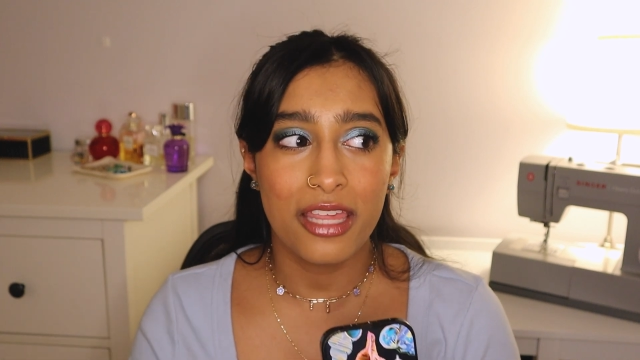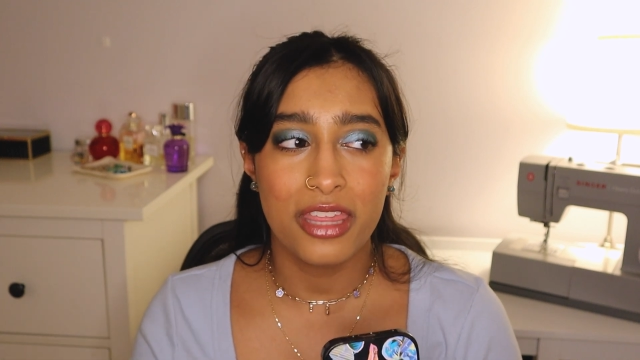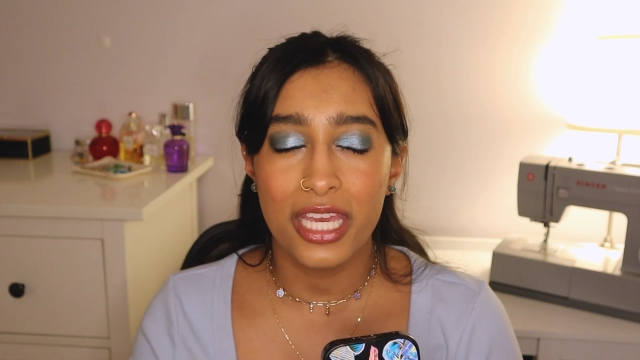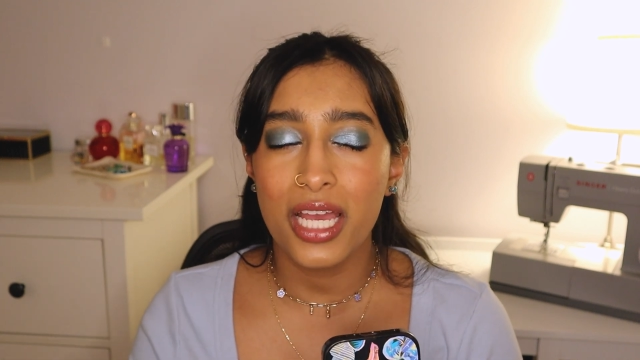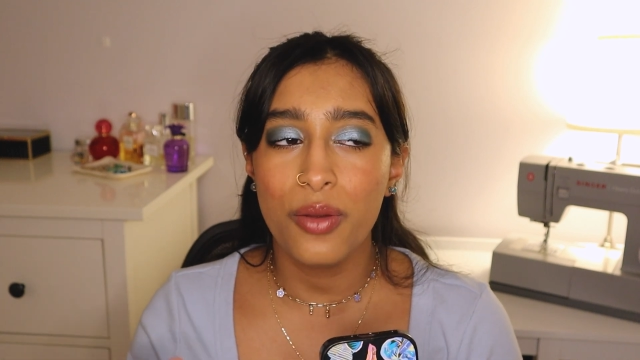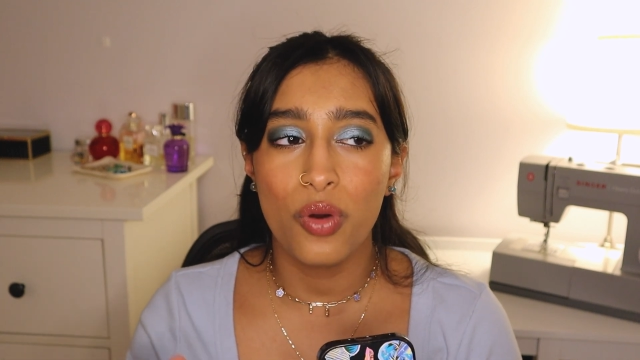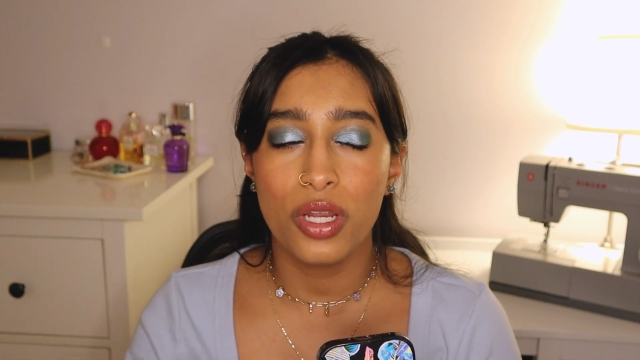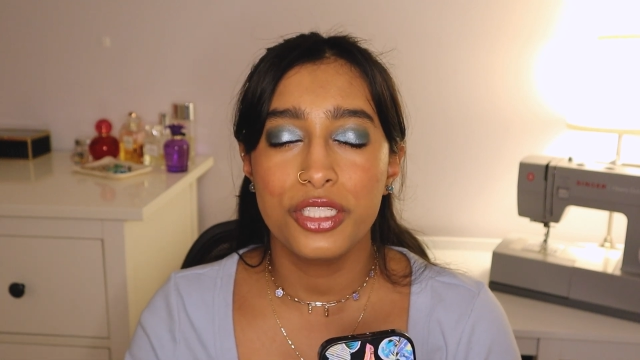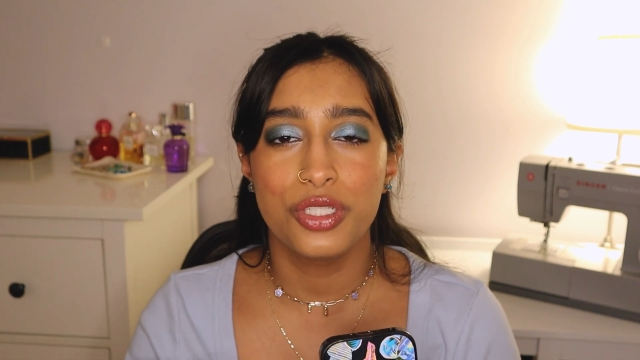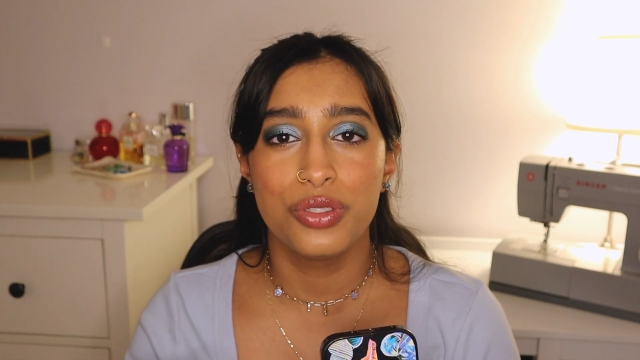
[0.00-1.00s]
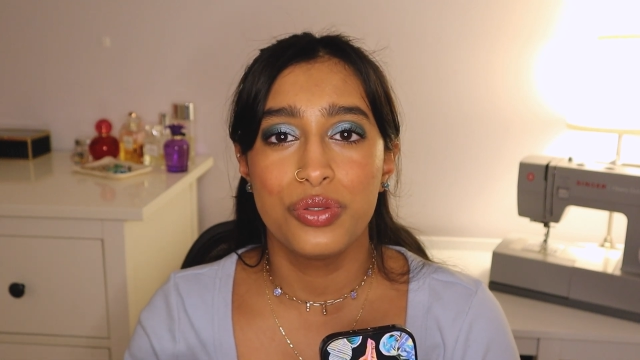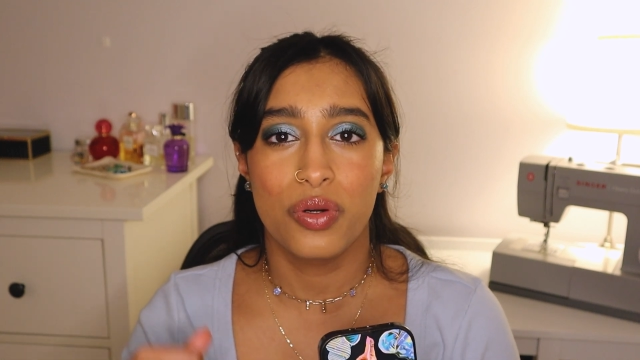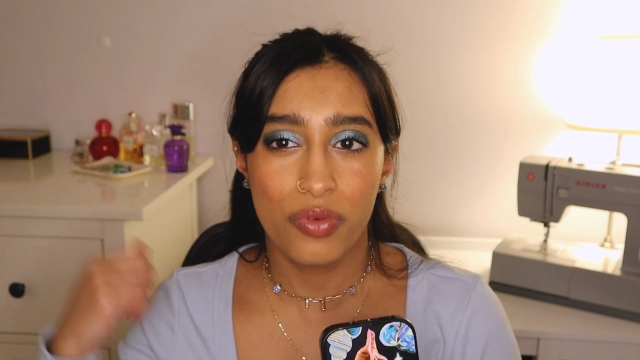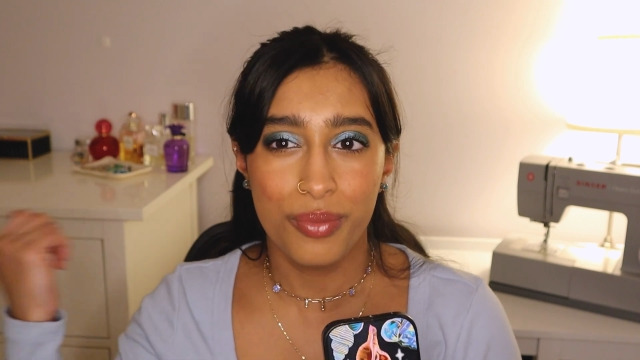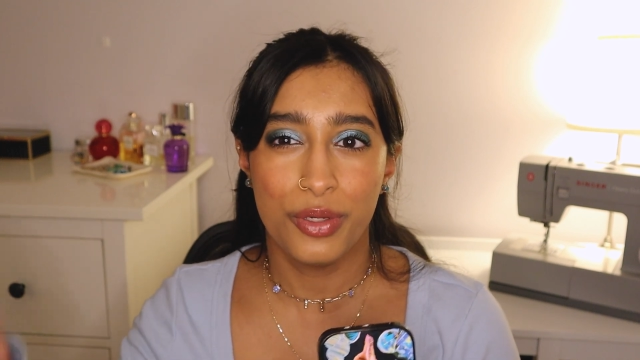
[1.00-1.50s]
I think I want to
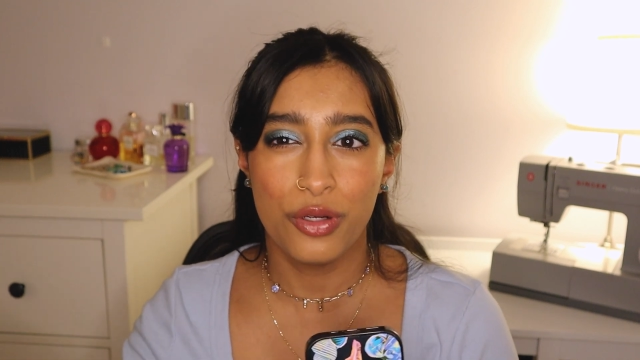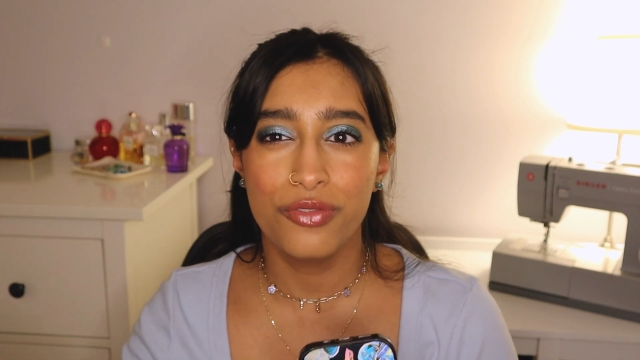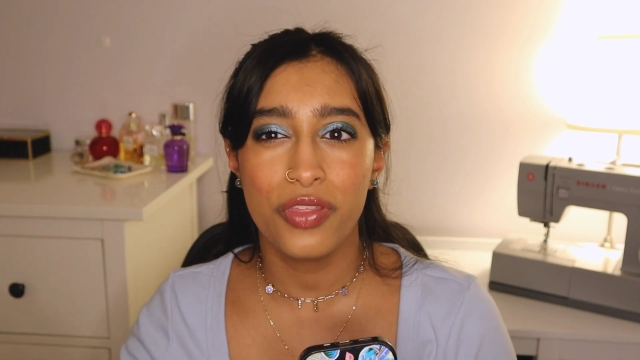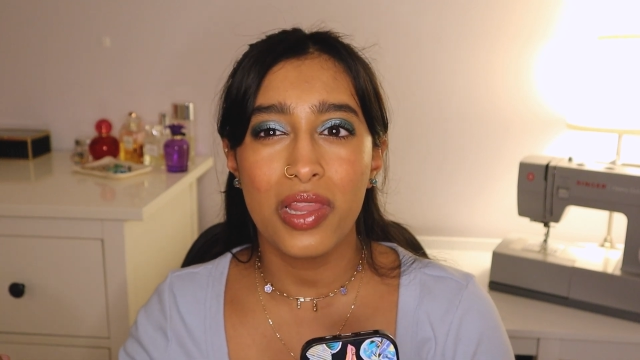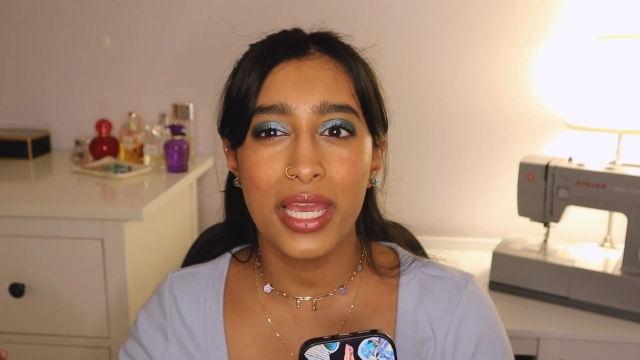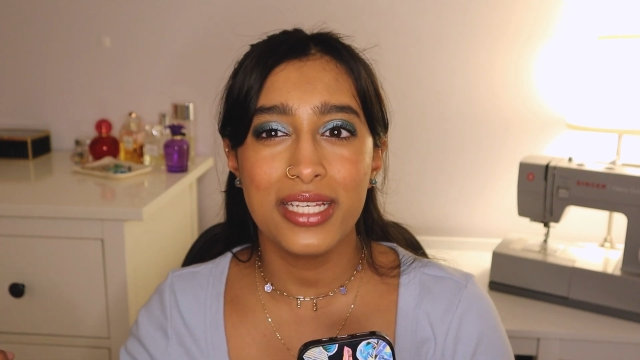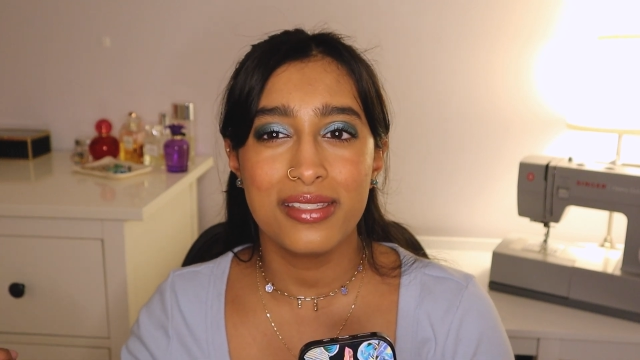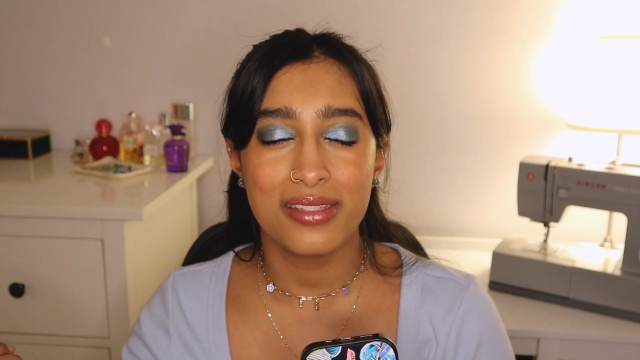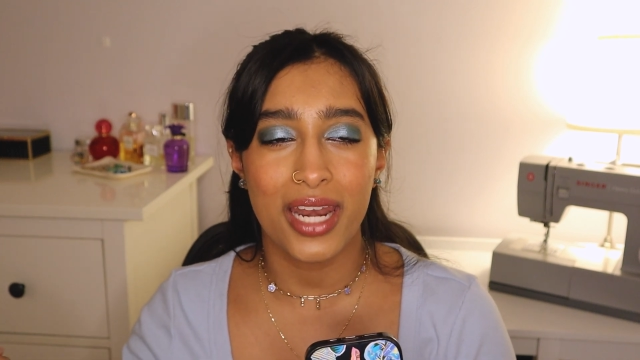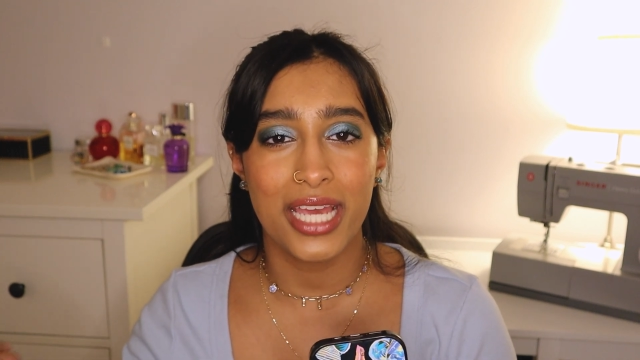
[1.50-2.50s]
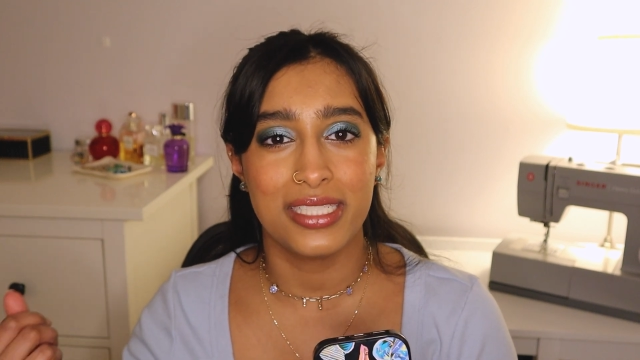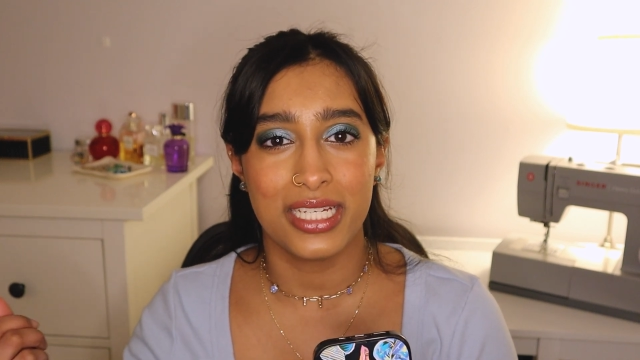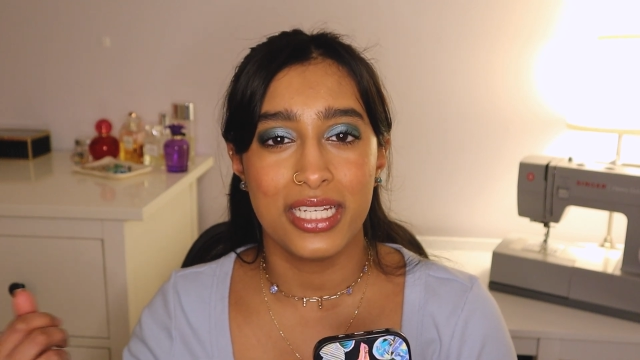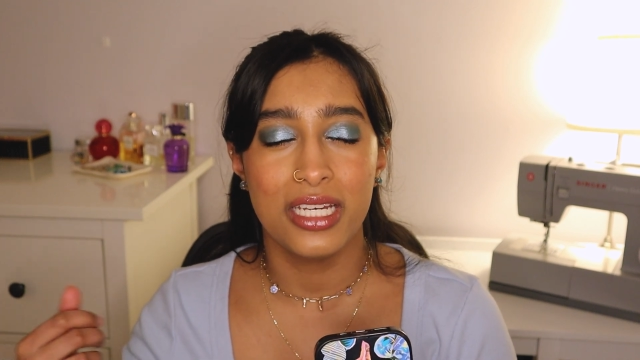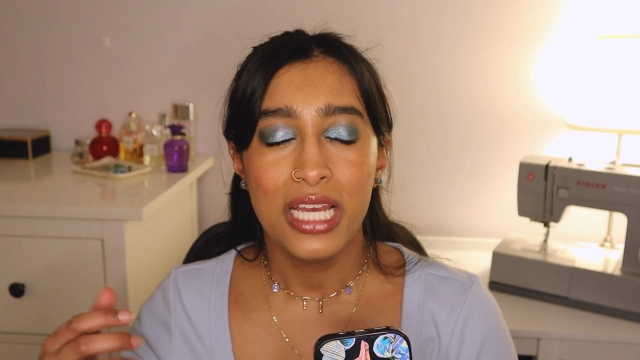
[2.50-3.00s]
remove the lace that I
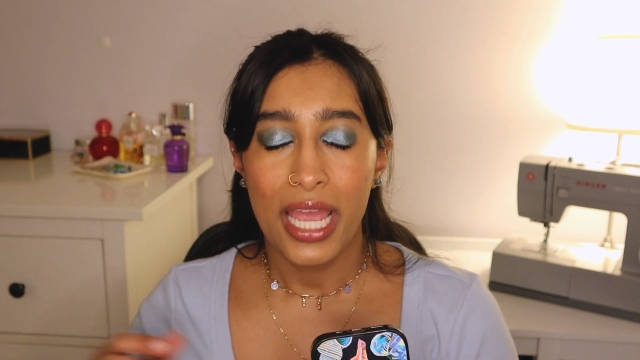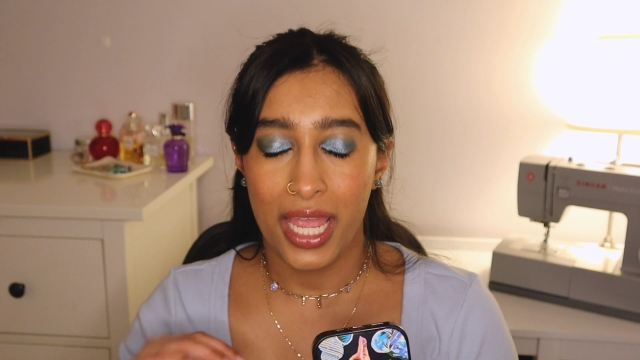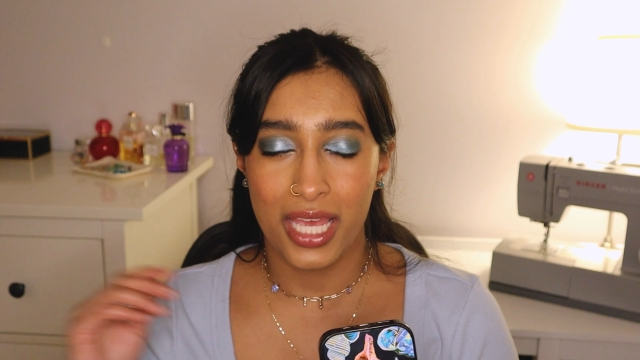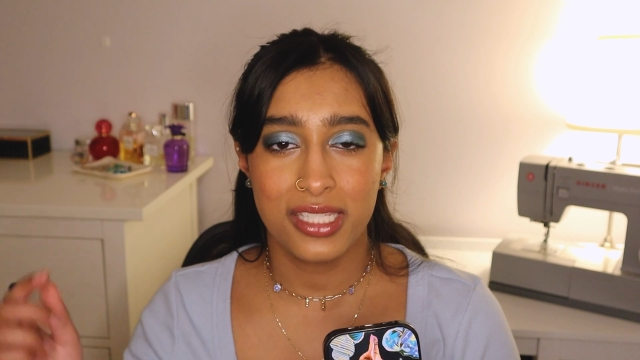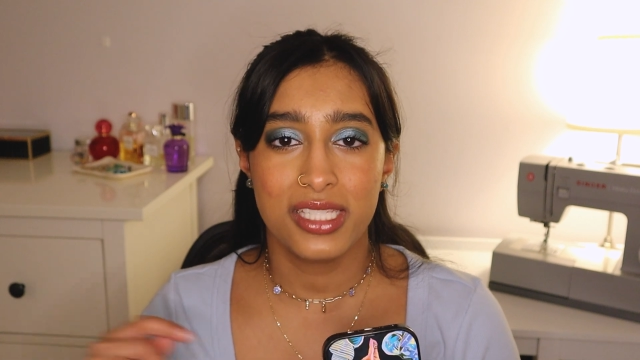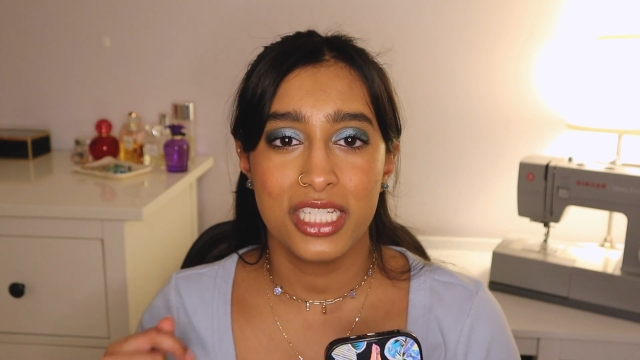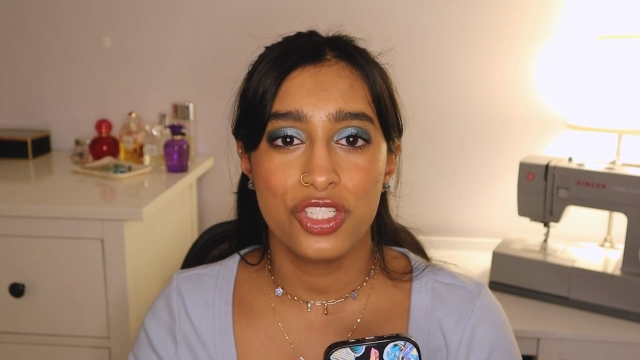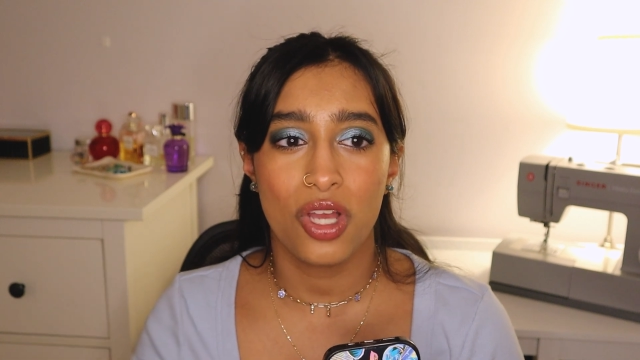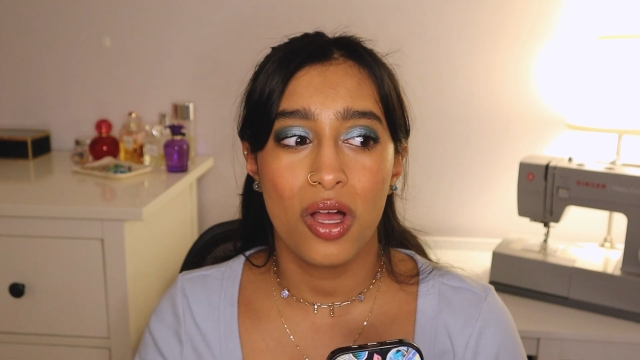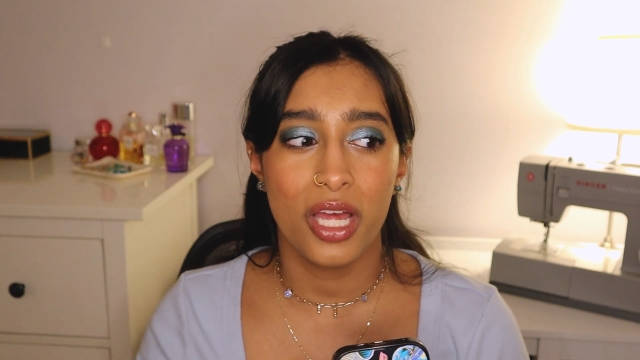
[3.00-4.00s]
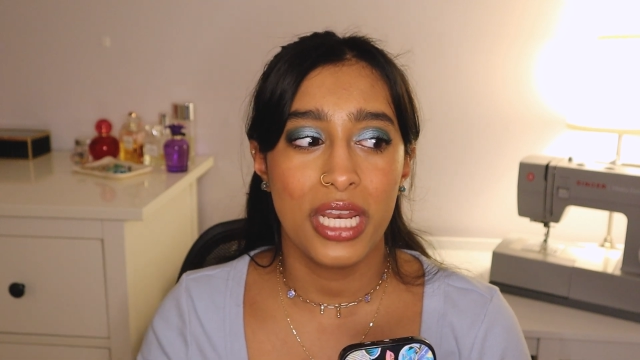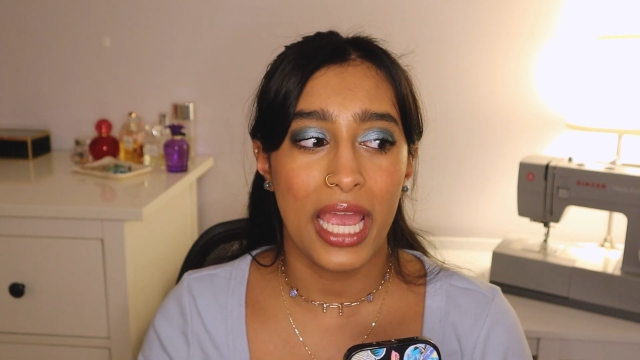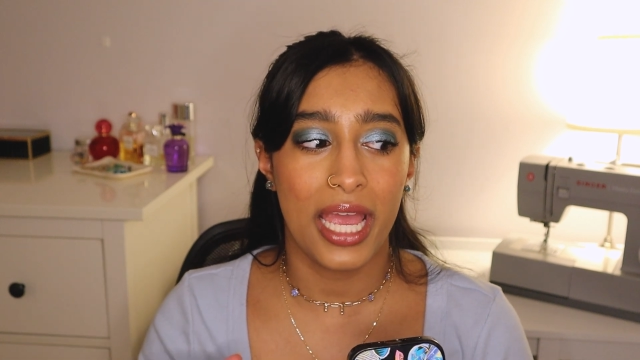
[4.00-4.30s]
did hand stitch on,